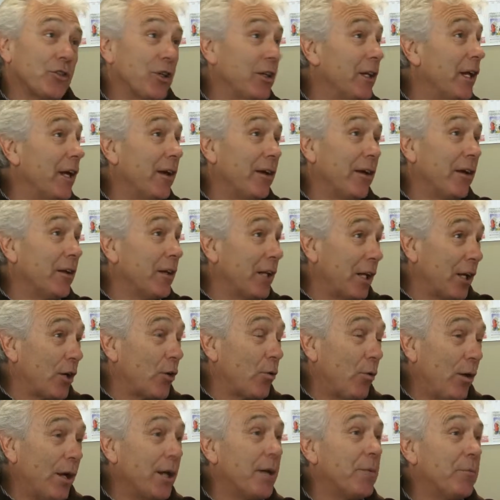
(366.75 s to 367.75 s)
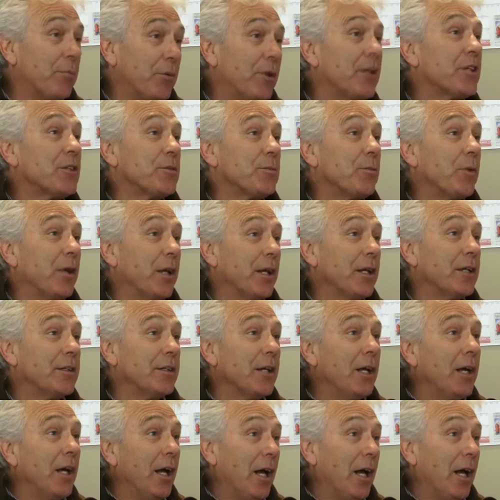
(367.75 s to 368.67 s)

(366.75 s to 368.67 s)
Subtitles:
and they're quite impressed with it